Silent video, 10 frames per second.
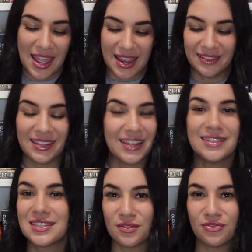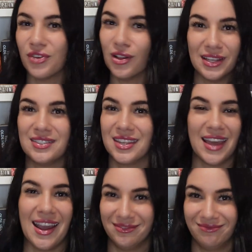and these fall into
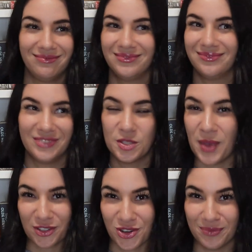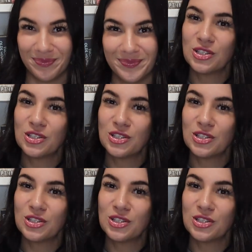that spectrum.